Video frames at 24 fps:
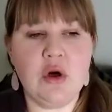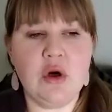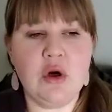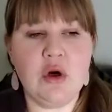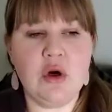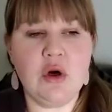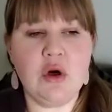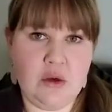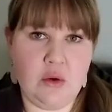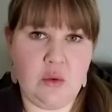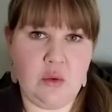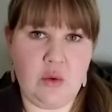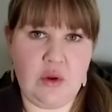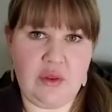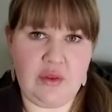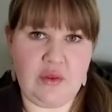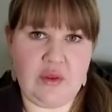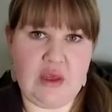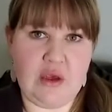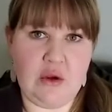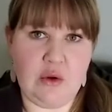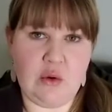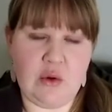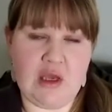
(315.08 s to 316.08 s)

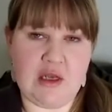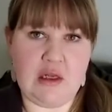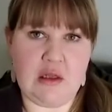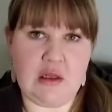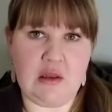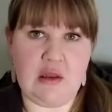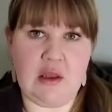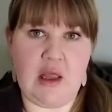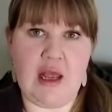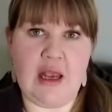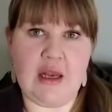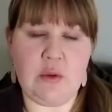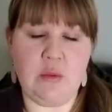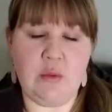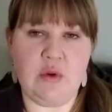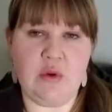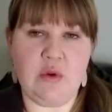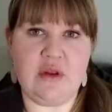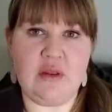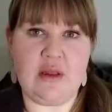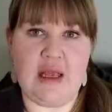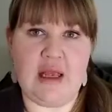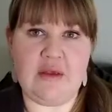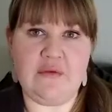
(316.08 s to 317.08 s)
resonate with you and
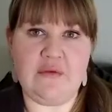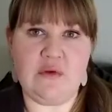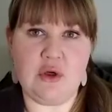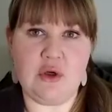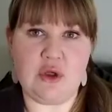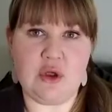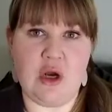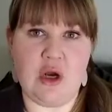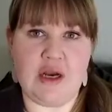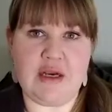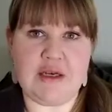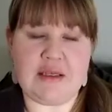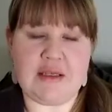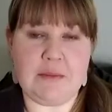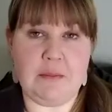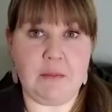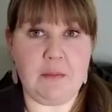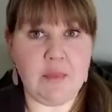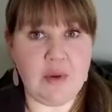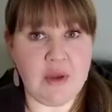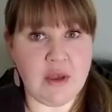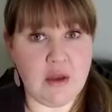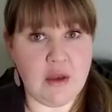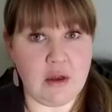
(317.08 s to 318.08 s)
align with the life you're trying
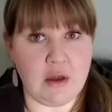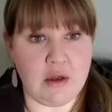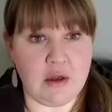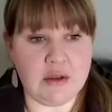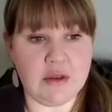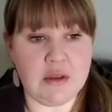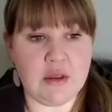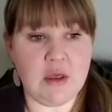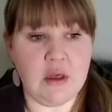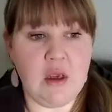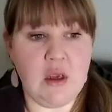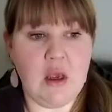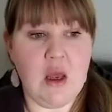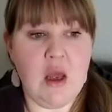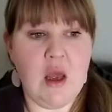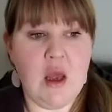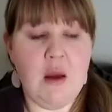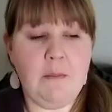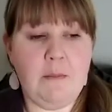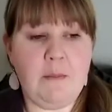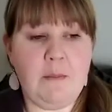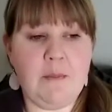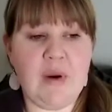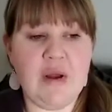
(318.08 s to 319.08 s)
to build,
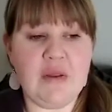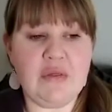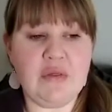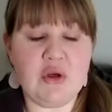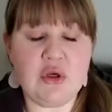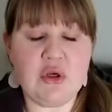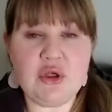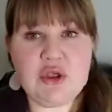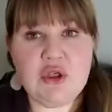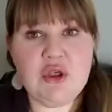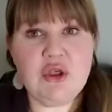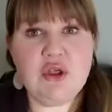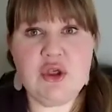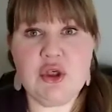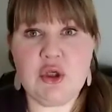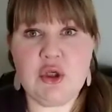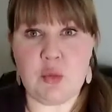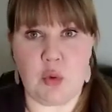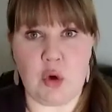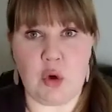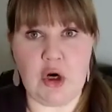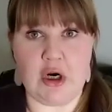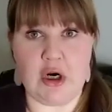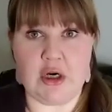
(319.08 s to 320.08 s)
but they're still
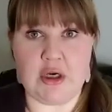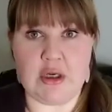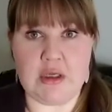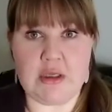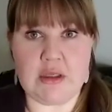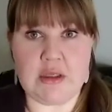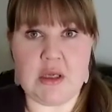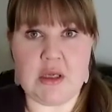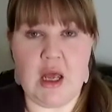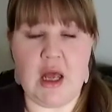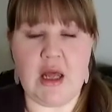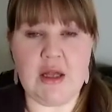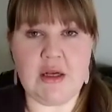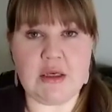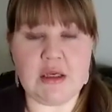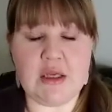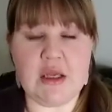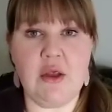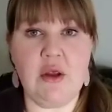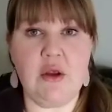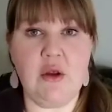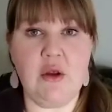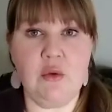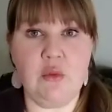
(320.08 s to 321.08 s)
just words
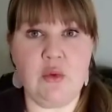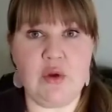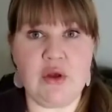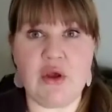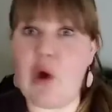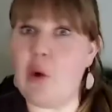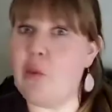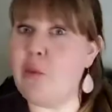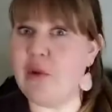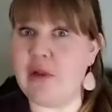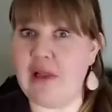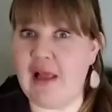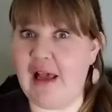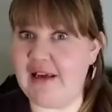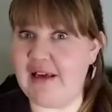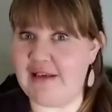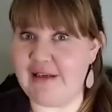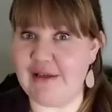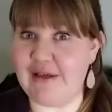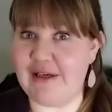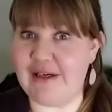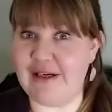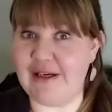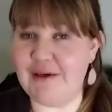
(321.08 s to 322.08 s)
until we go
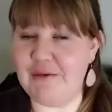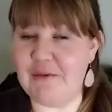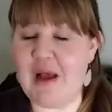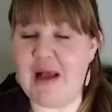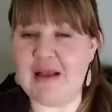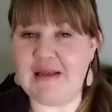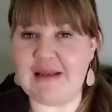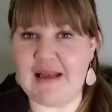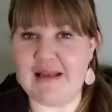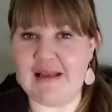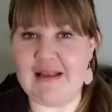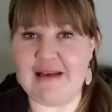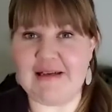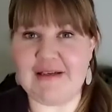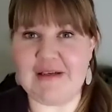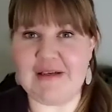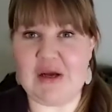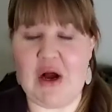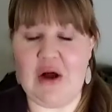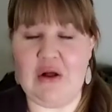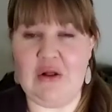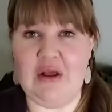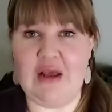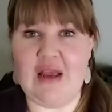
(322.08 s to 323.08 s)
molecular, as I like
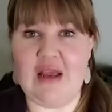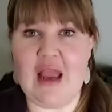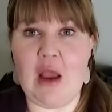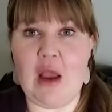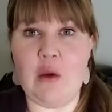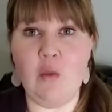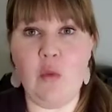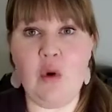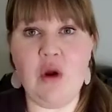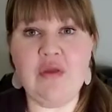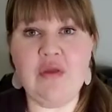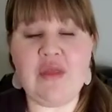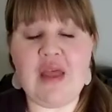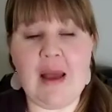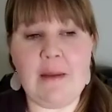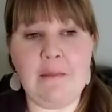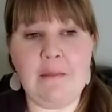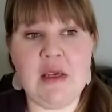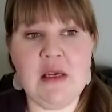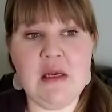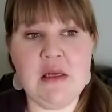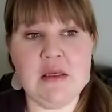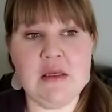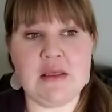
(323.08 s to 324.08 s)
to call it. And what
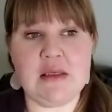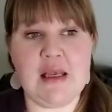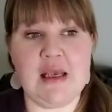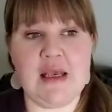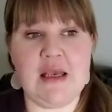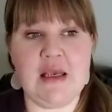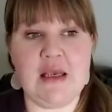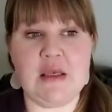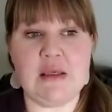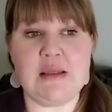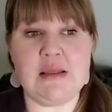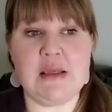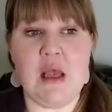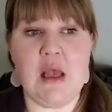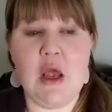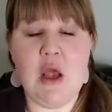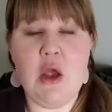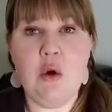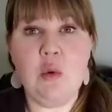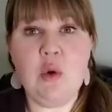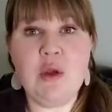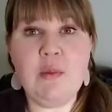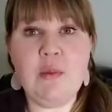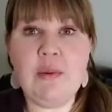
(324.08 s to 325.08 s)
that means is
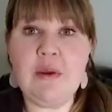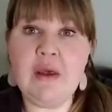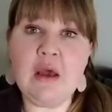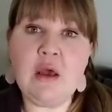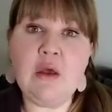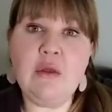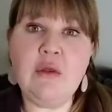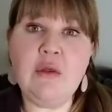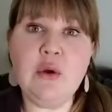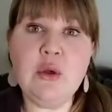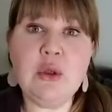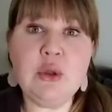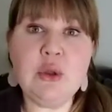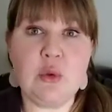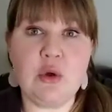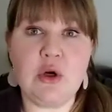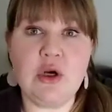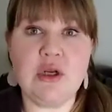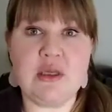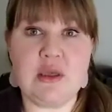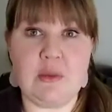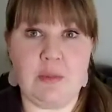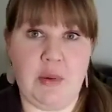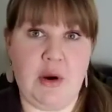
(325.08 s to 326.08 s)
we pick those
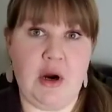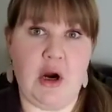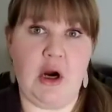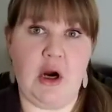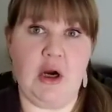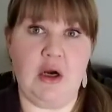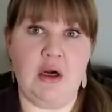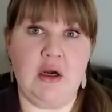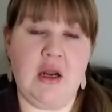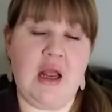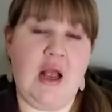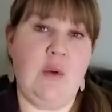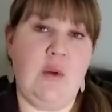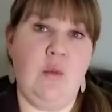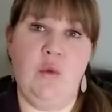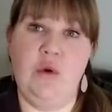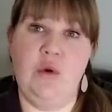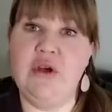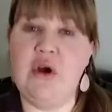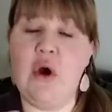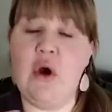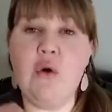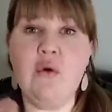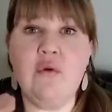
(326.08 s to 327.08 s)
words apart and
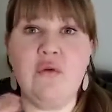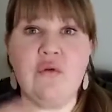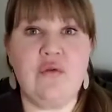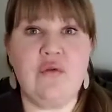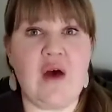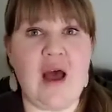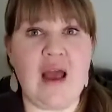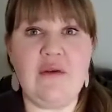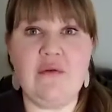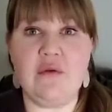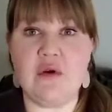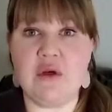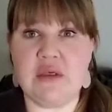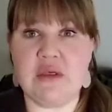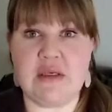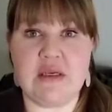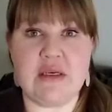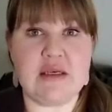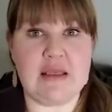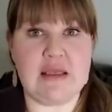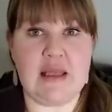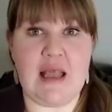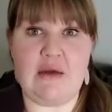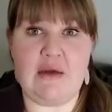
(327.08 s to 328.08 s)
we go 5 or
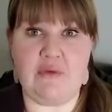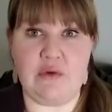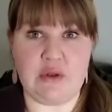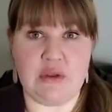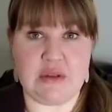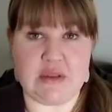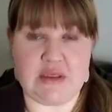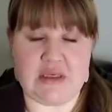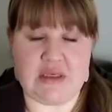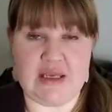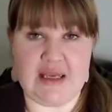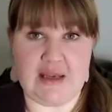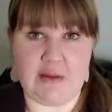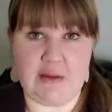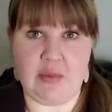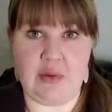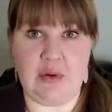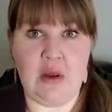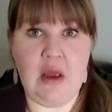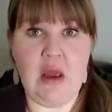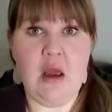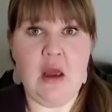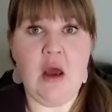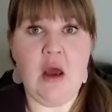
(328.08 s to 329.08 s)
6 levels deep
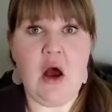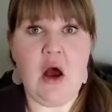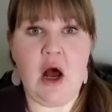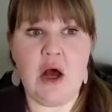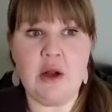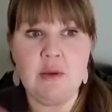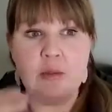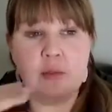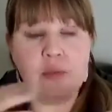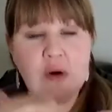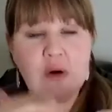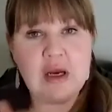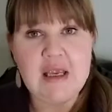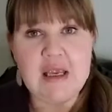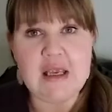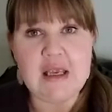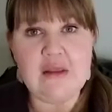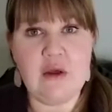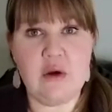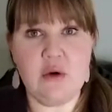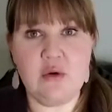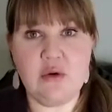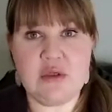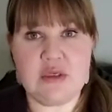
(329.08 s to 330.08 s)
on
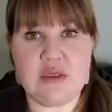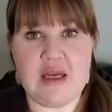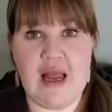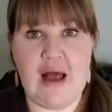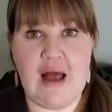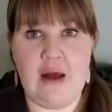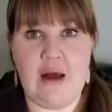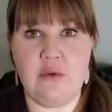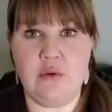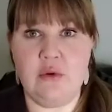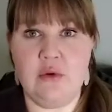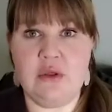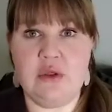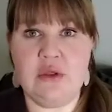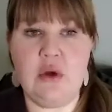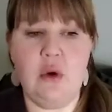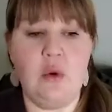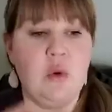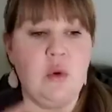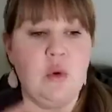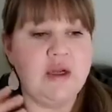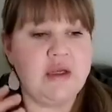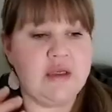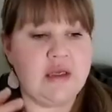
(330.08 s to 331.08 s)
breaking those down.
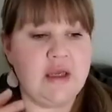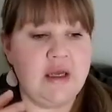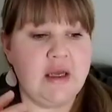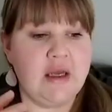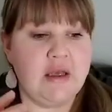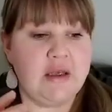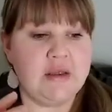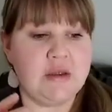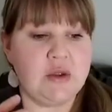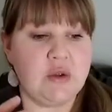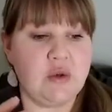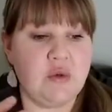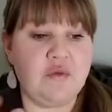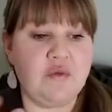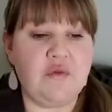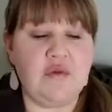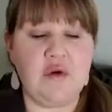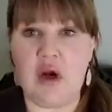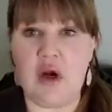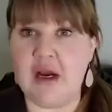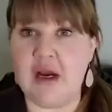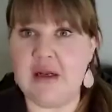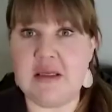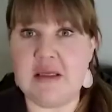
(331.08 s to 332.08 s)
So what does,
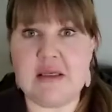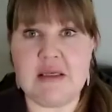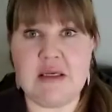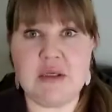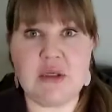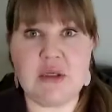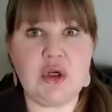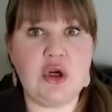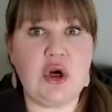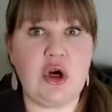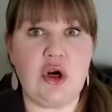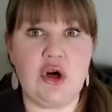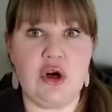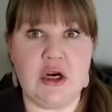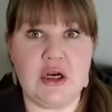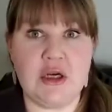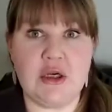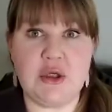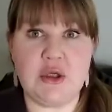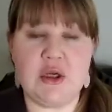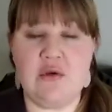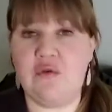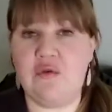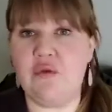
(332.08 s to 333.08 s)
for instance,
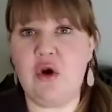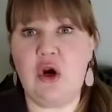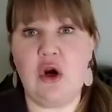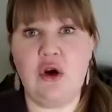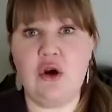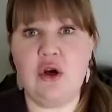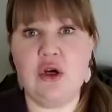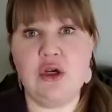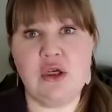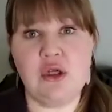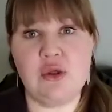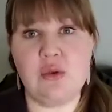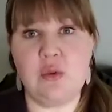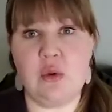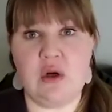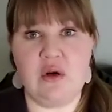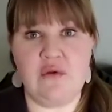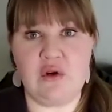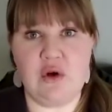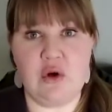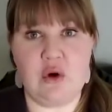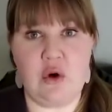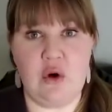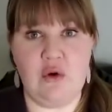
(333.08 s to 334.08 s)
courage, if courage is one
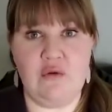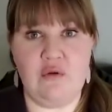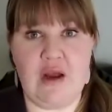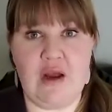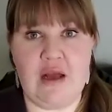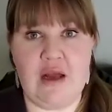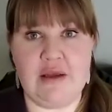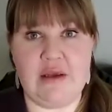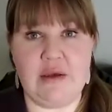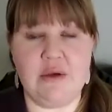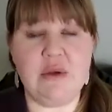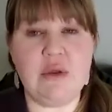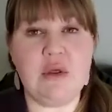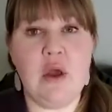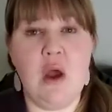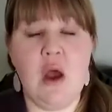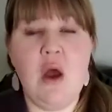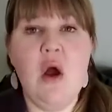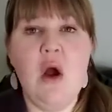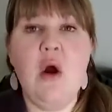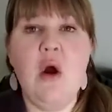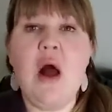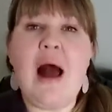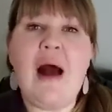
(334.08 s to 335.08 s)
of your core values,
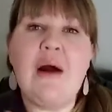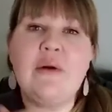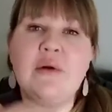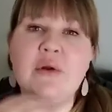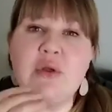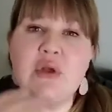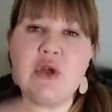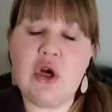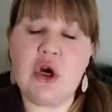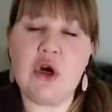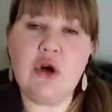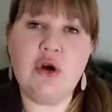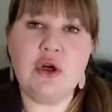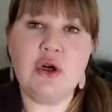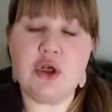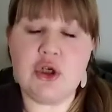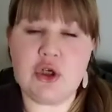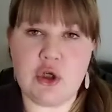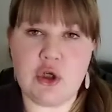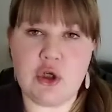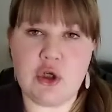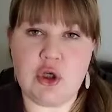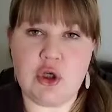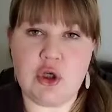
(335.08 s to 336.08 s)
how does
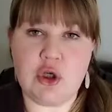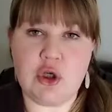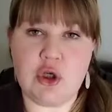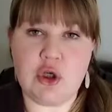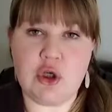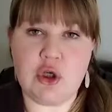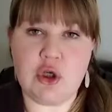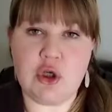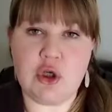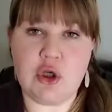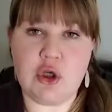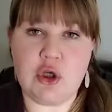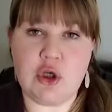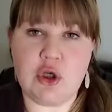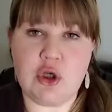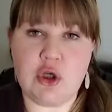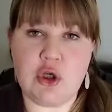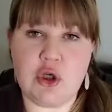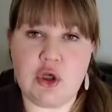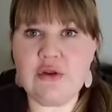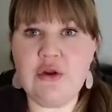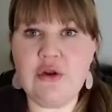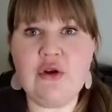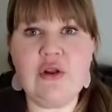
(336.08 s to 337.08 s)
courage
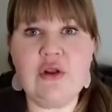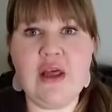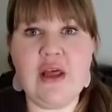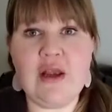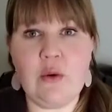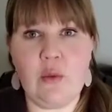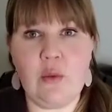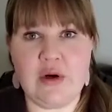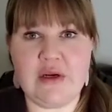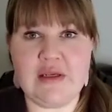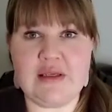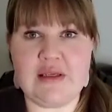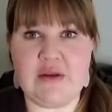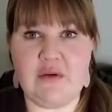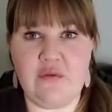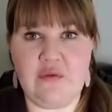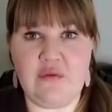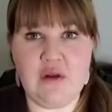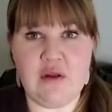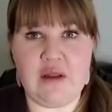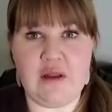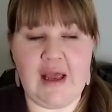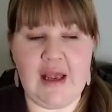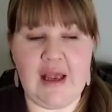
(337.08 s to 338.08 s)
life? What does it look like? What
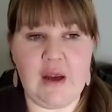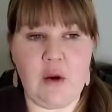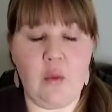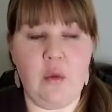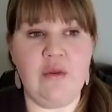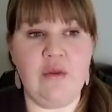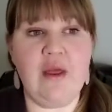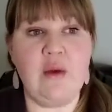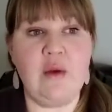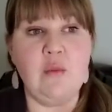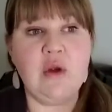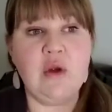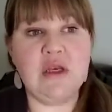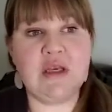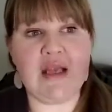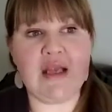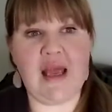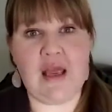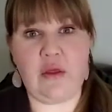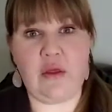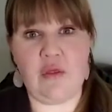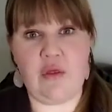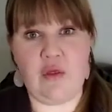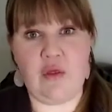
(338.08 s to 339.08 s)
does it feel like? Well, then we
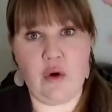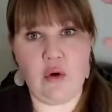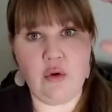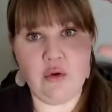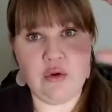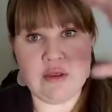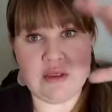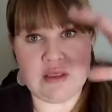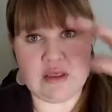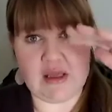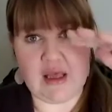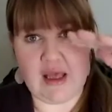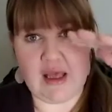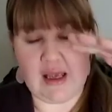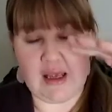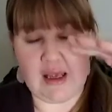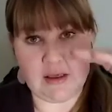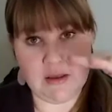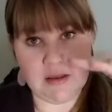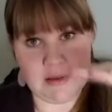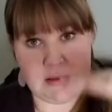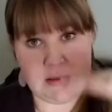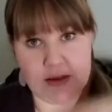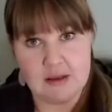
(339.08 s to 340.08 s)
take those
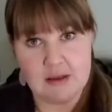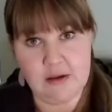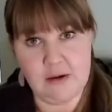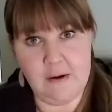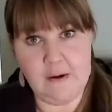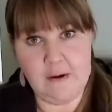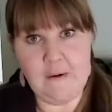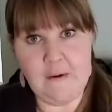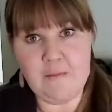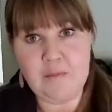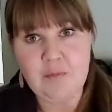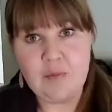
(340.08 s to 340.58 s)
things